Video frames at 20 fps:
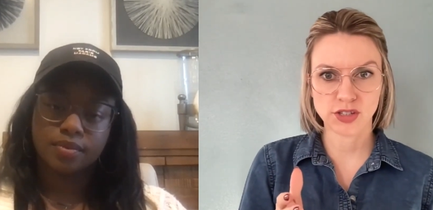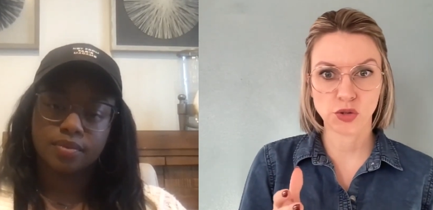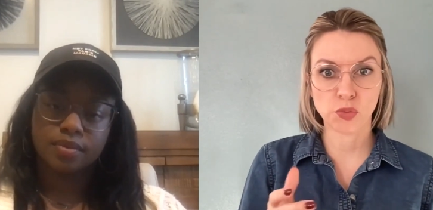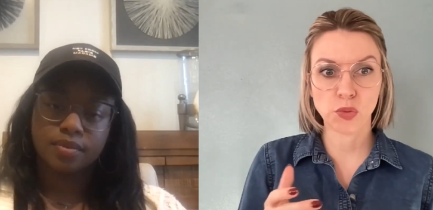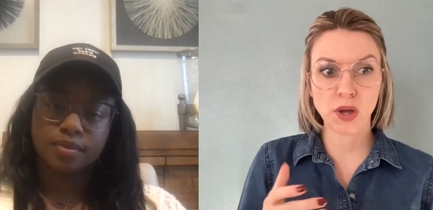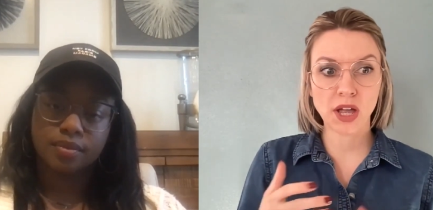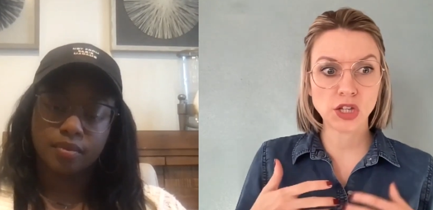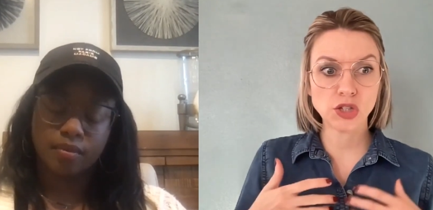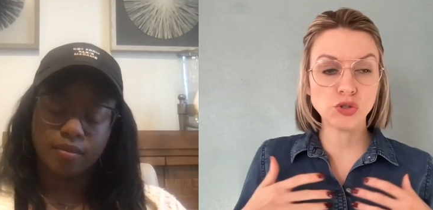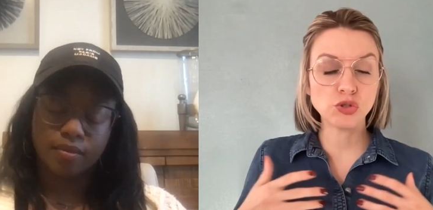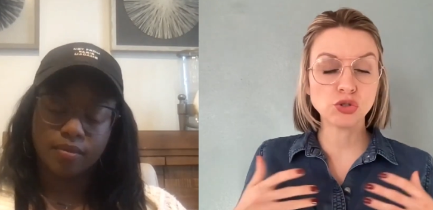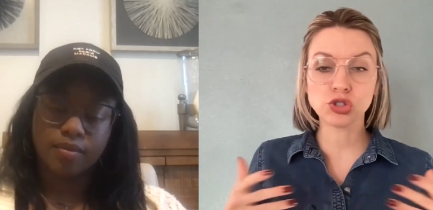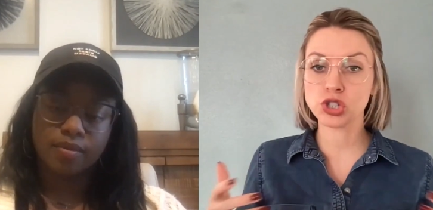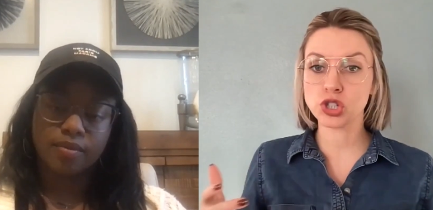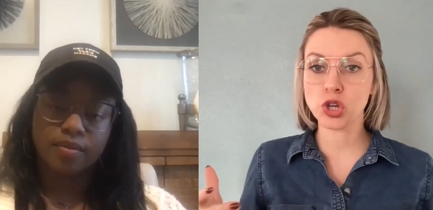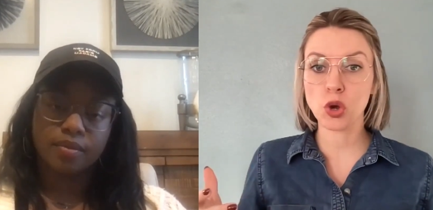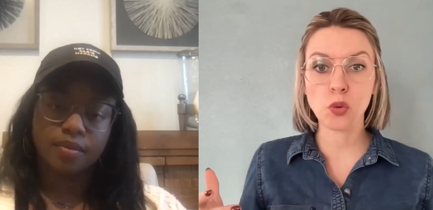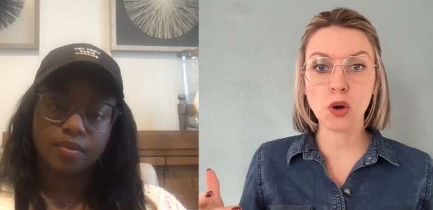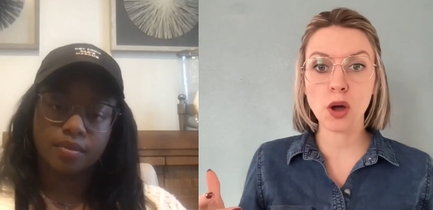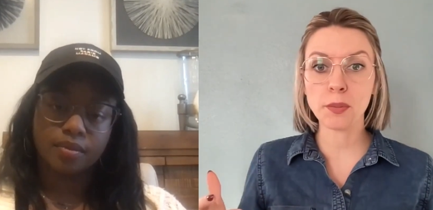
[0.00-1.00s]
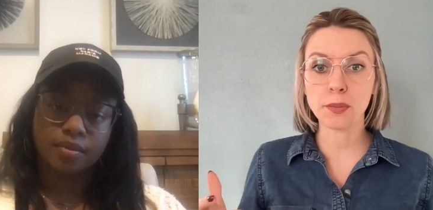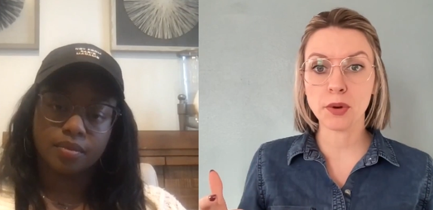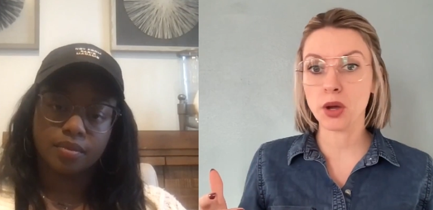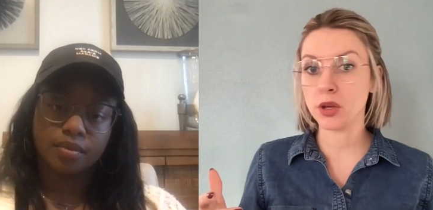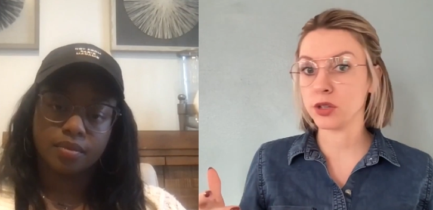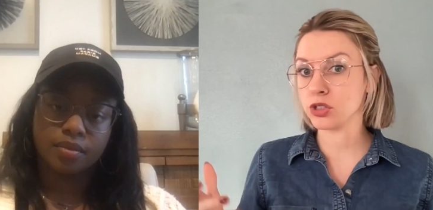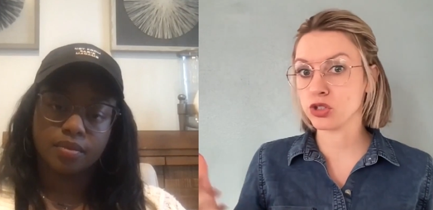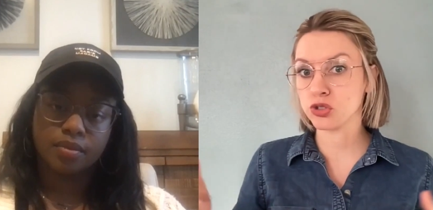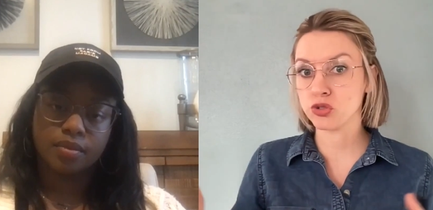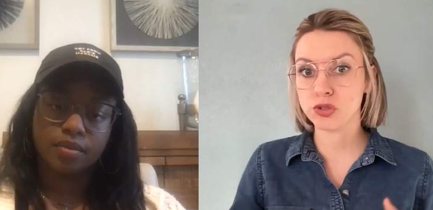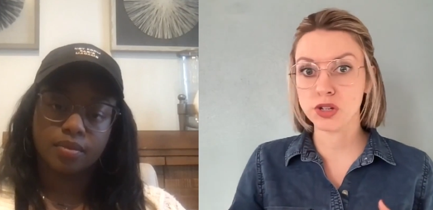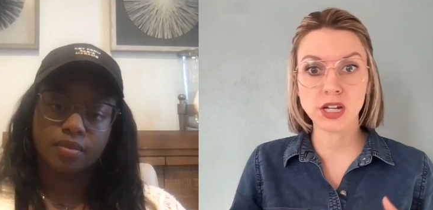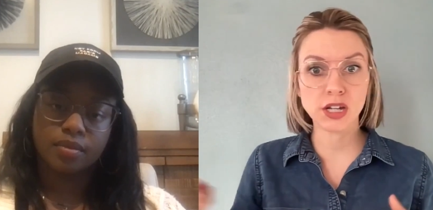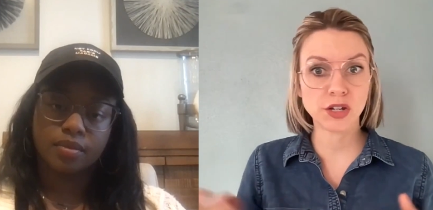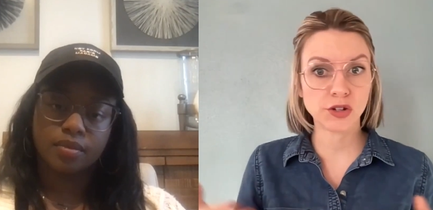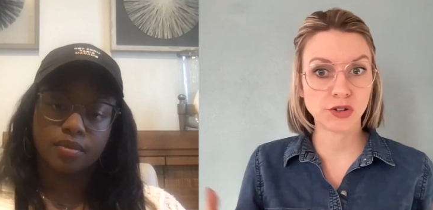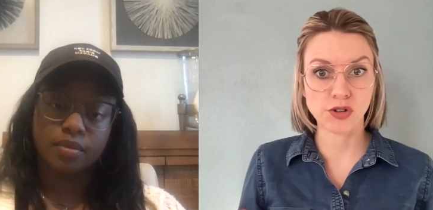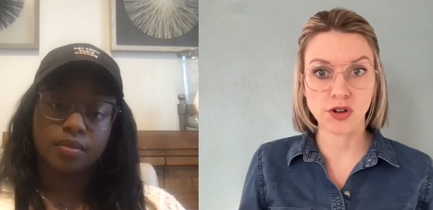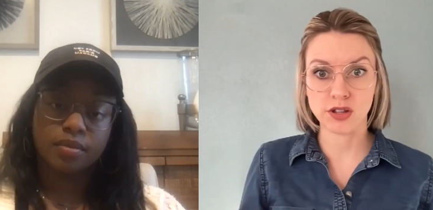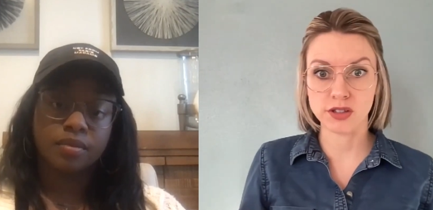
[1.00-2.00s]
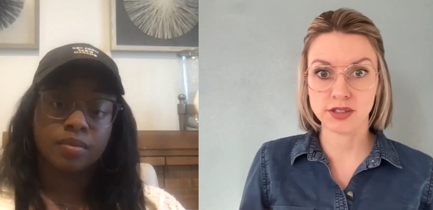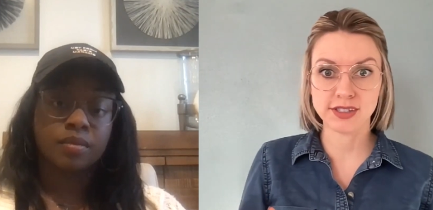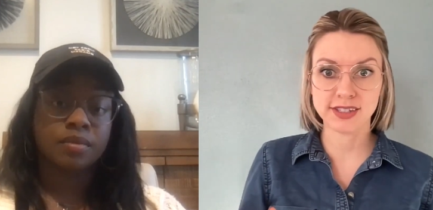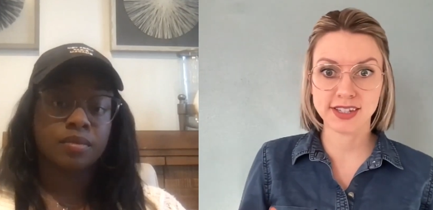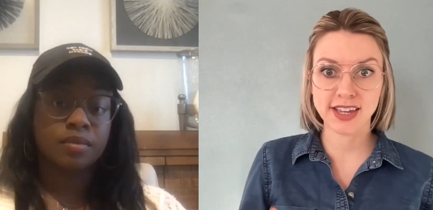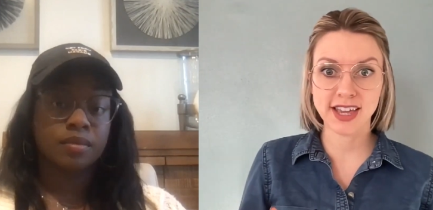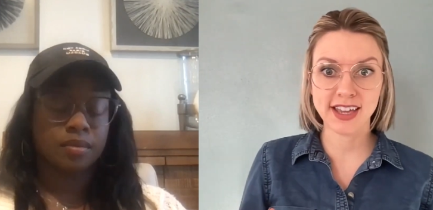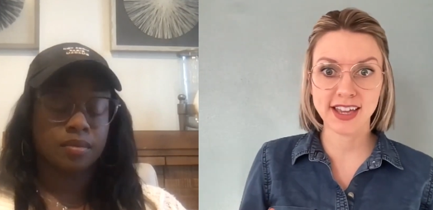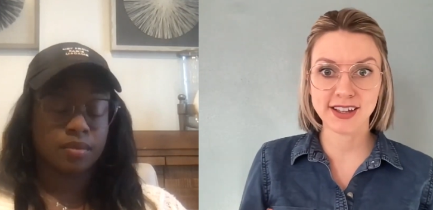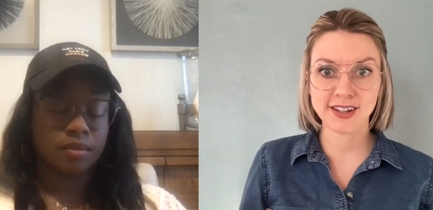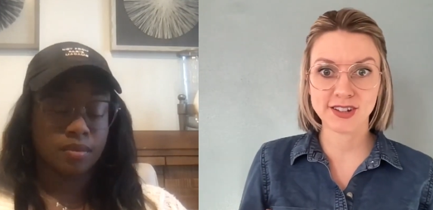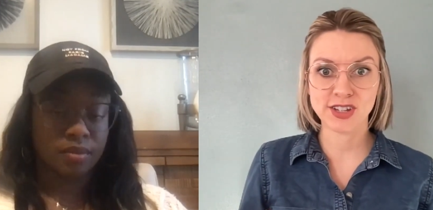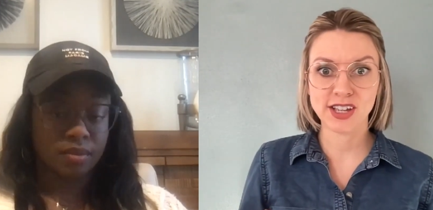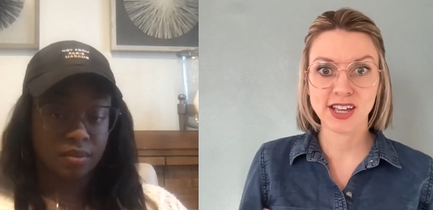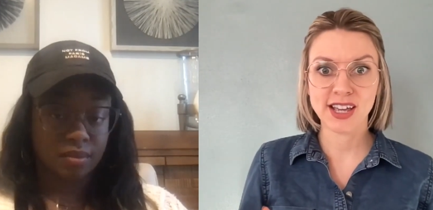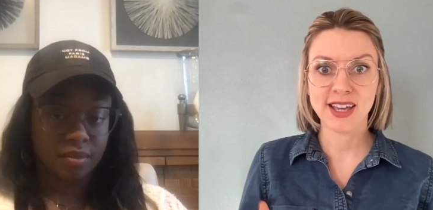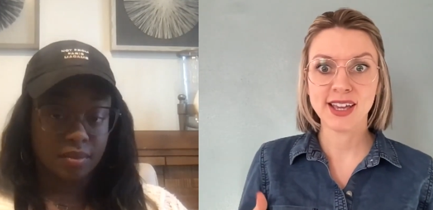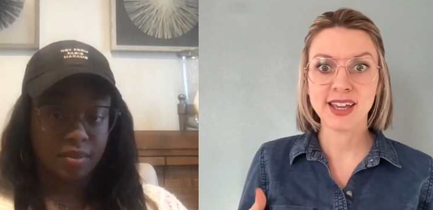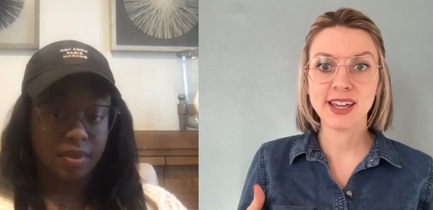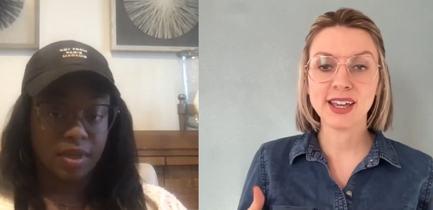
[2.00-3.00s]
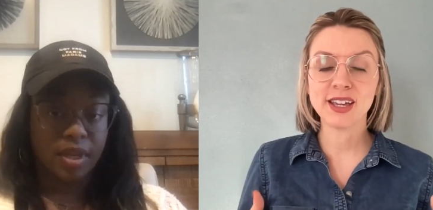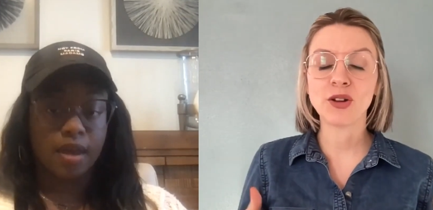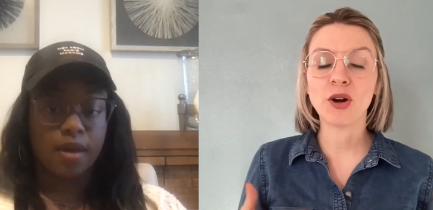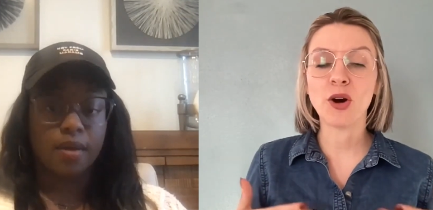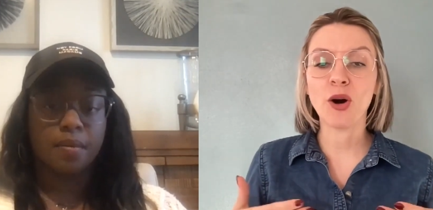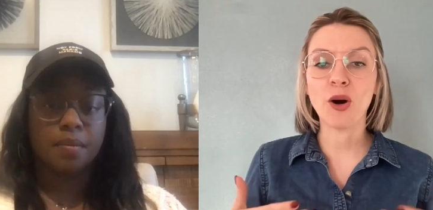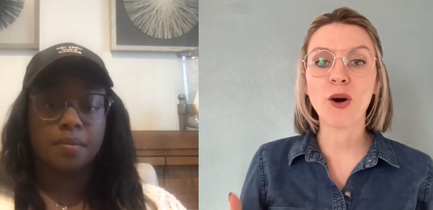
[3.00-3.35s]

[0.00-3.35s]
Speaker 1: The way you show up on screen or on stage, it yeah.